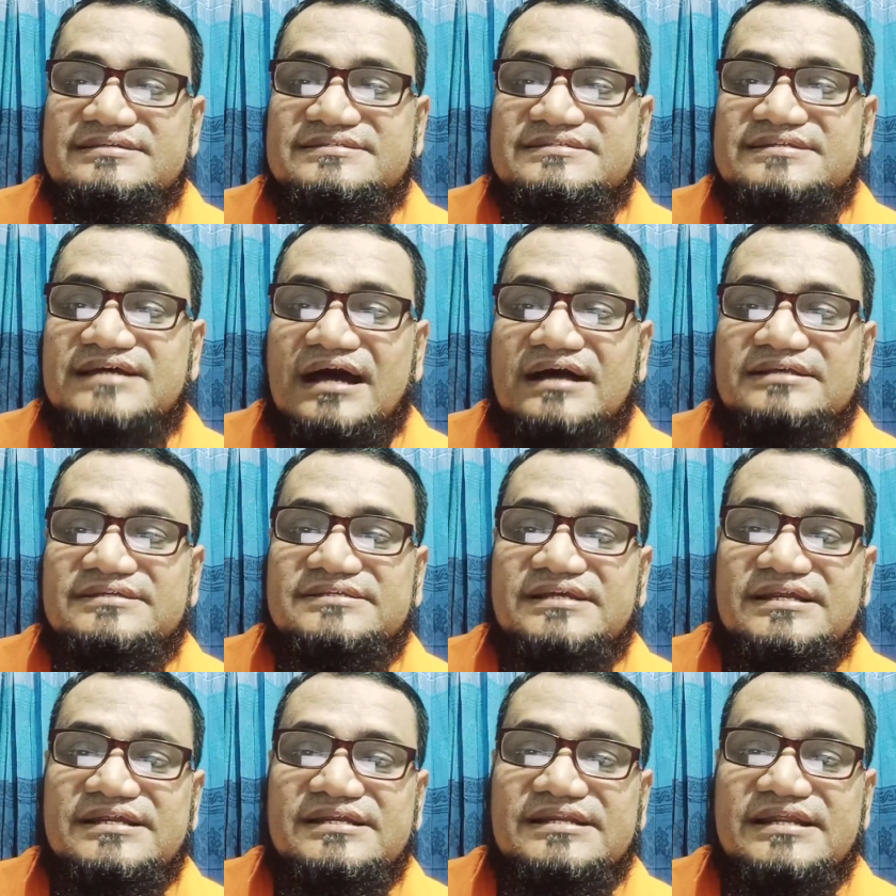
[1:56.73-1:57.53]

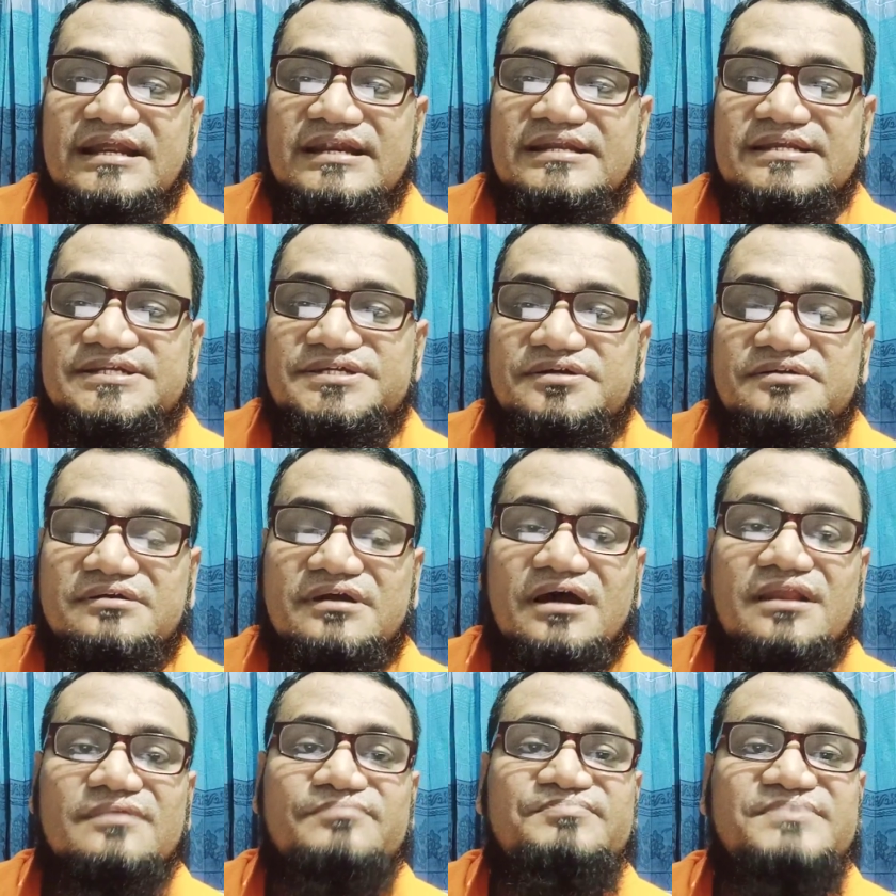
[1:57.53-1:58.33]
Just an
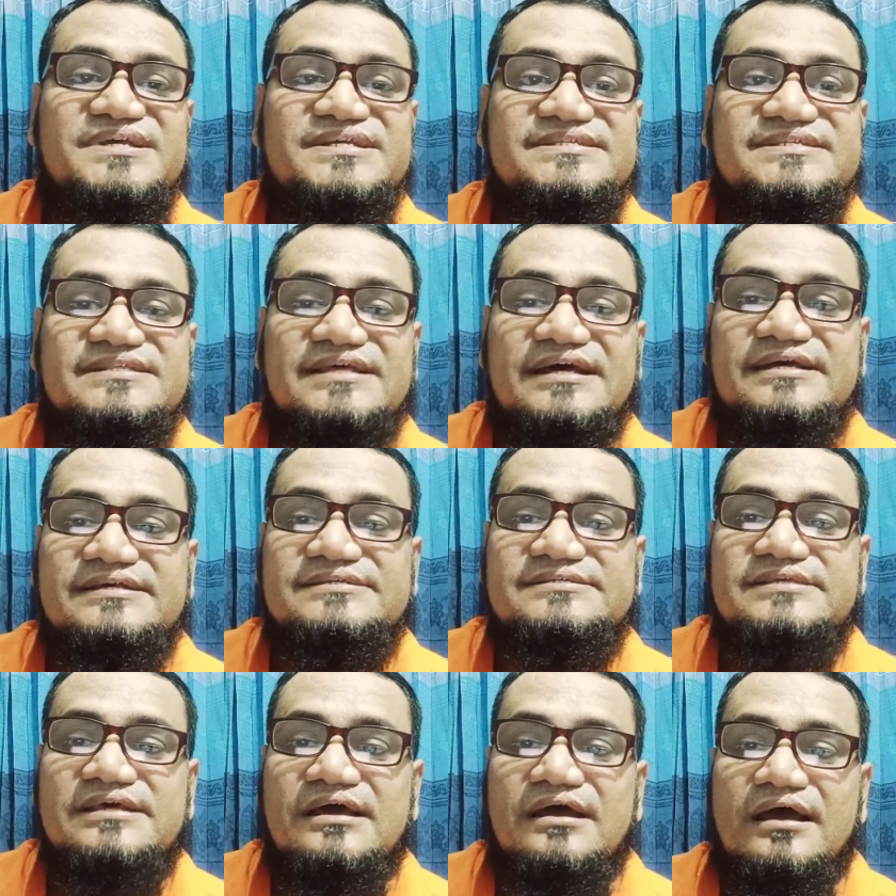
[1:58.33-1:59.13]
additional
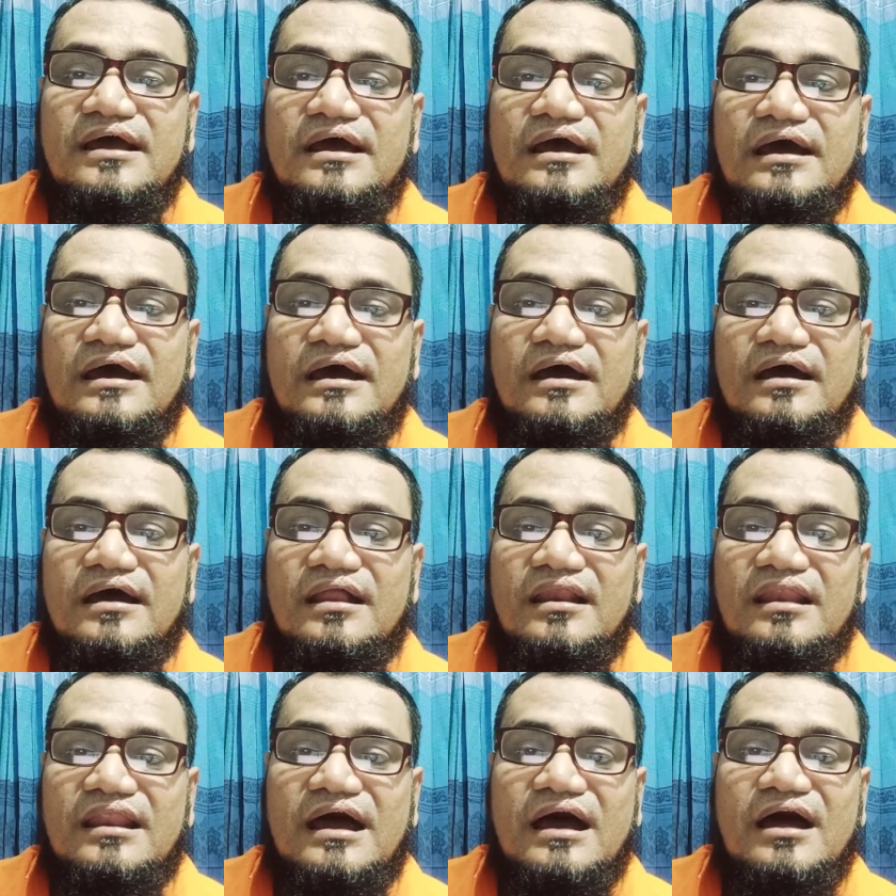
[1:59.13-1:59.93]
business,
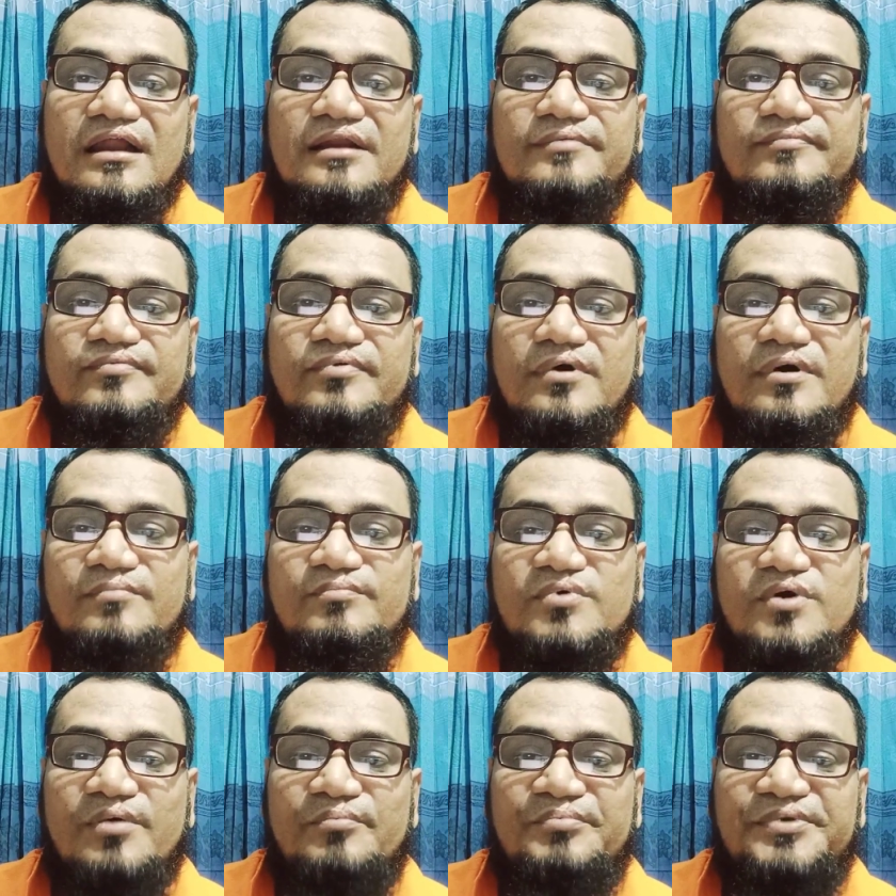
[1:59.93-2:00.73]
learn
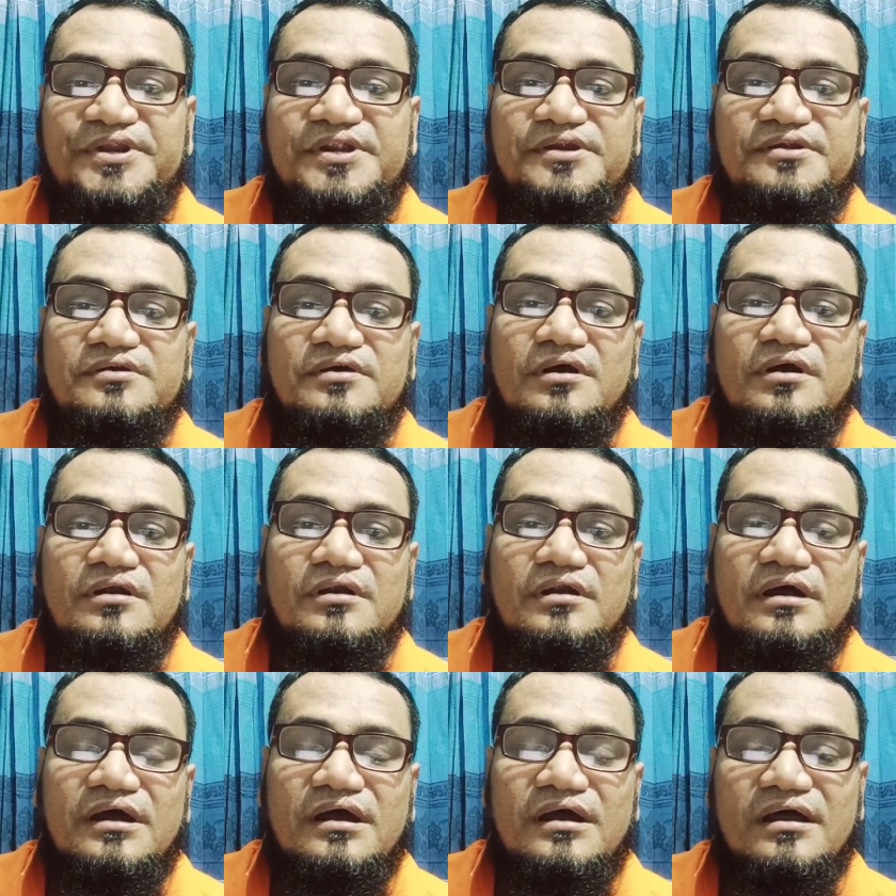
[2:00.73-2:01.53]
from
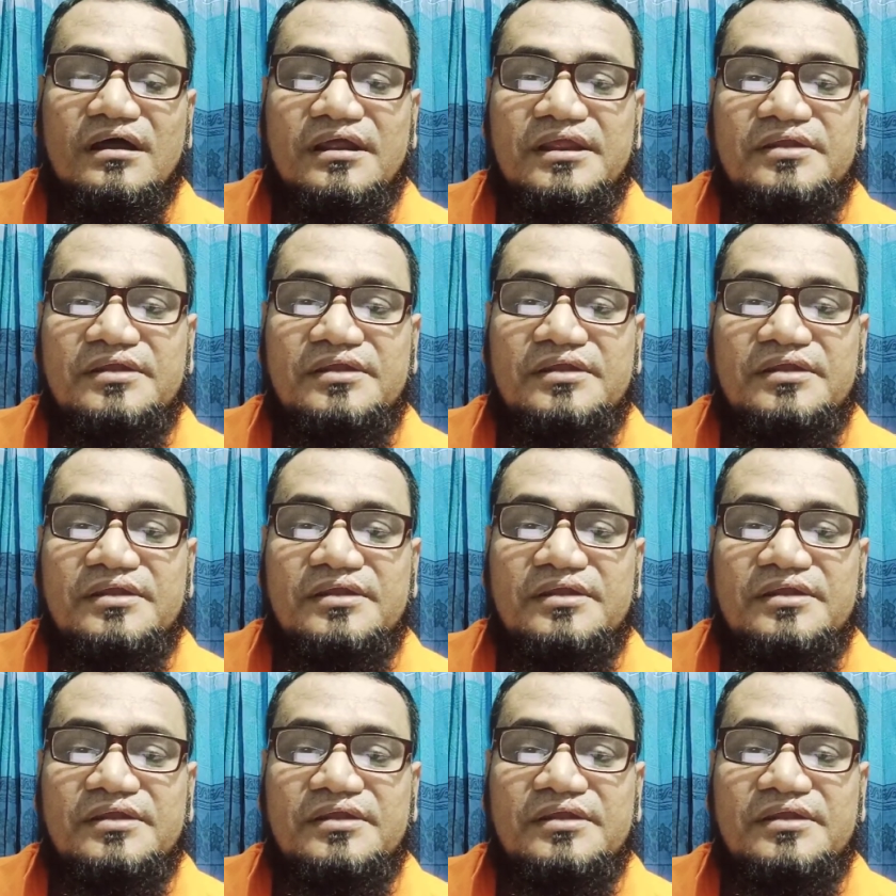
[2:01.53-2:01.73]
competitor.